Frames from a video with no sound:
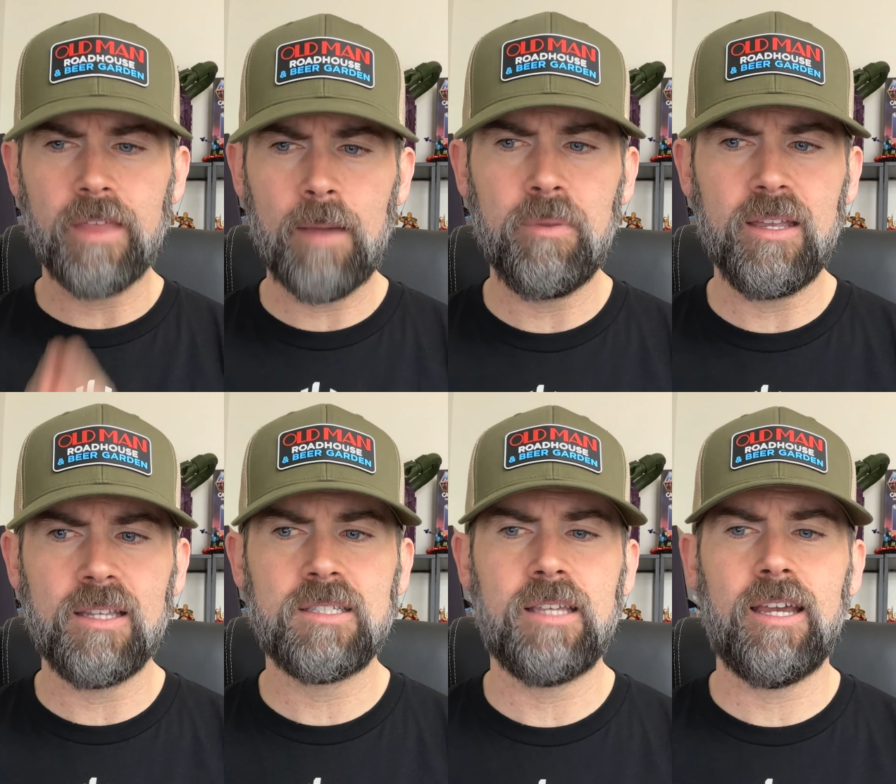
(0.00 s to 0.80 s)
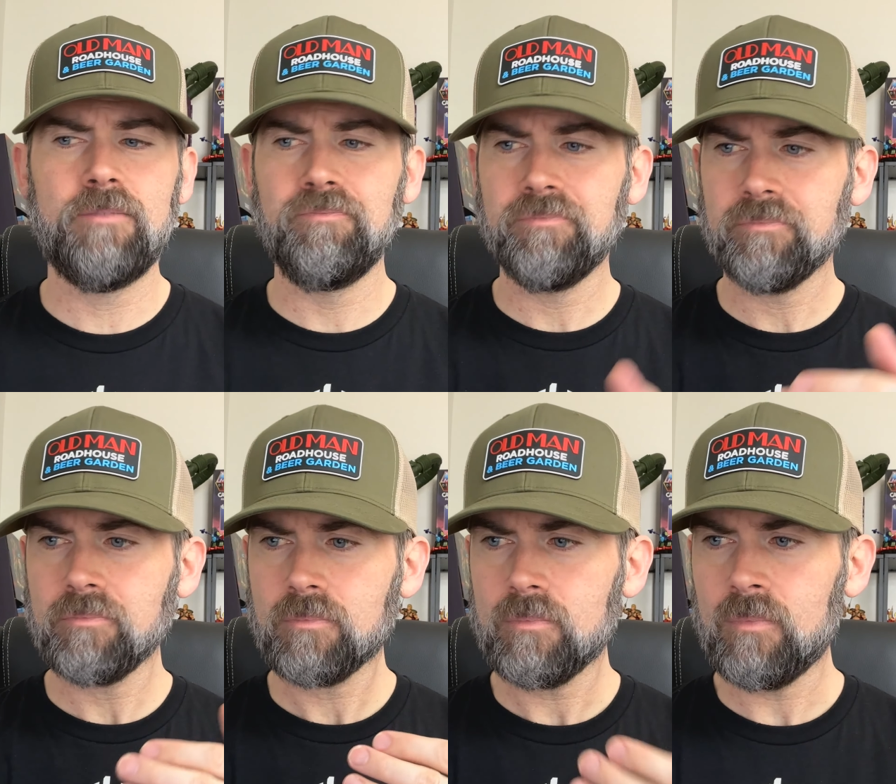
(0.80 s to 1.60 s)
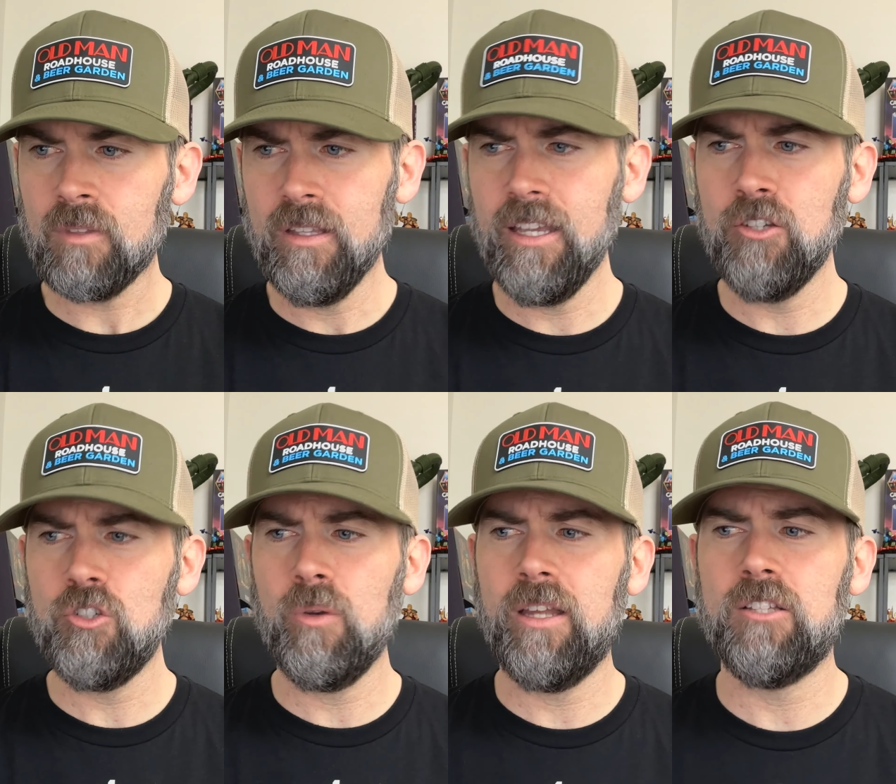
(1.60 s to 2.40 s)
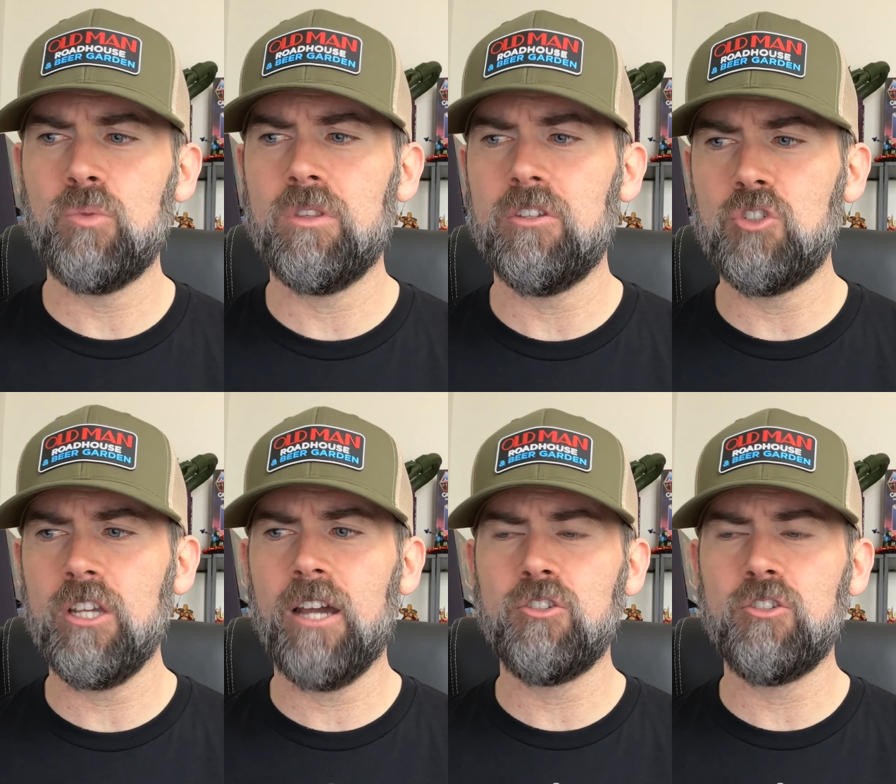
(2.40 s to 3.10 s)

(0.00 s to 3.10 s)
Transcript: that being said, the issue ends with the G.I.